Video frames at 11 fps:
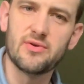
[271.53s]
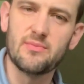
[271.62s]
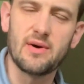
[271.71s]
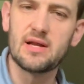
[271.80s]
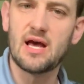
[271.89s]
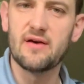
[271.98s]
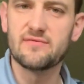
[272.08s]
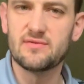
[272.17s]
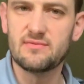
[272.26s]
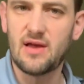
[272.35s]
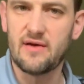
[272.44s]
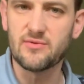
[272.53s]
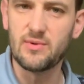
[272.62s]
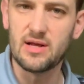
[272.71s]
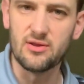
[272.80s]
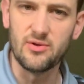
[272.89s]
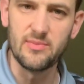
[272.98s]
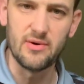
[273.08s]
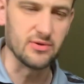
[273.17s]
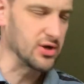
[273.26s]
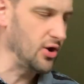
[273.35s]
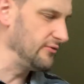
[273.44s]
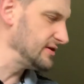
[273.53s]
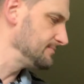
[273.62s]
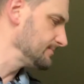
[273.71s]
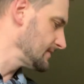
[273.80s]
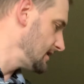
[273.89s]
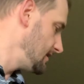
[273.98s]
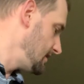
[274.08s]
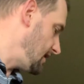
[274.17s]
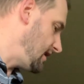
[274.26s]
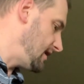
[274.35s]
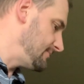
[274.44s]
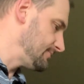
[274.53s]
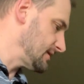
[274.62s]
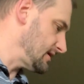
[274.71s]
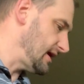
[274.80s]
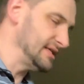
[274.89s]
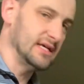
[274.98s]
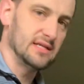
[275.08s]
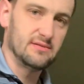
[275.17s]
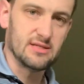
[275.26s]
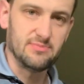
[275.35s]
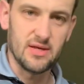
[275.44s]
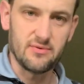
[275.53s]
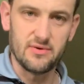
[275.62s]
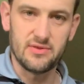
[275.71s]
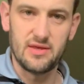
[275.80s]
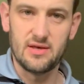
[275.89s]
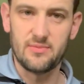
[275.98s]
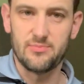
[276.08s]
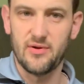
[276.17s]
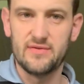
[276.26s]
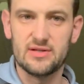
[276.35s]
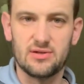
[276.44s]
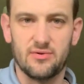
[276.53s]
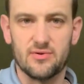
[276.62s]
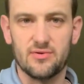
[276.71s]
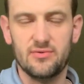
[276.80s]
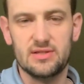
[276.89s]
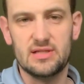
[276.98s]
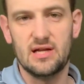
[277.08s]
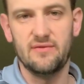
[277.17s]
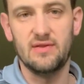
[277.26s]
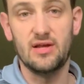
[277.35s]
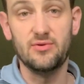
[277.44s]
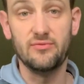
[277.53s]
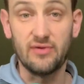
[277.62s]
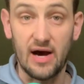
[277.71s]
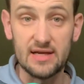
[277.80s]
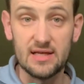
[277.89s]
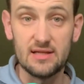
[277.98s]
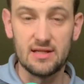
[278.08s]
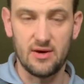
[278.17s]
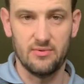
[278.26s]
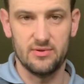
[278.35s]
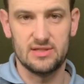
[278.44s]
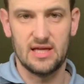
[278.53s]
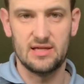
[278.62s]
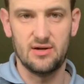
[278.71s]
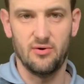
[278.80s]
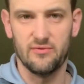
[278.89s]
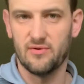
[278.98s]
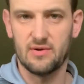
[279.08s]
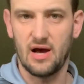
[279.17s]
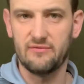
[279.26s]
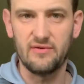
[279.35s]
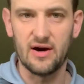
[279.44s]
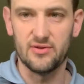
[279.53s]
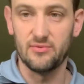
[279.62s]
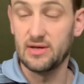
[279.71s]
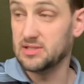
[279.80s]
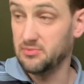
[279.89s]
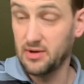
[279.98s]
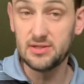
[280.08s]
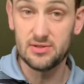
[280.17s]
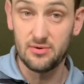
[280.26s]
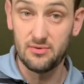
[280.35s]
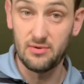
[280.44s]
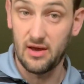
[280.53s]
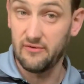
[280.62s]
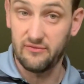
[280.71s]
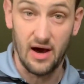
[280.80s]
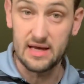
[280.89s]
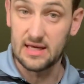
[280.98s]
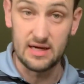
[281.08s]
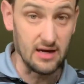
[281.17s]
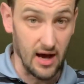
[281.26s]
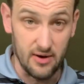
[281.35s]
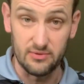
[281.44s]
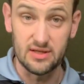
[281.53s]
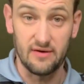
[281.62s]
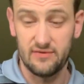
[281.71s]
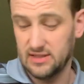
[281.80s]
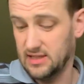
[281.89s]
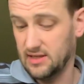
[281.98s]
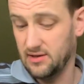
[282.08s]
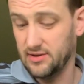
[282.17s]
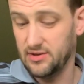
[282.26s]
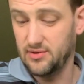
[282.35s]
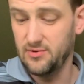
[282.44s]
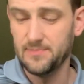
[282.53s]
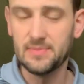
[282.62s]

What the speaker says: You might have to wait a little bit with COVID. I did speak with the previous owner who said if they do find it, they will send it over. It got filed away some way, so if I get it, I will definitely send it on to you.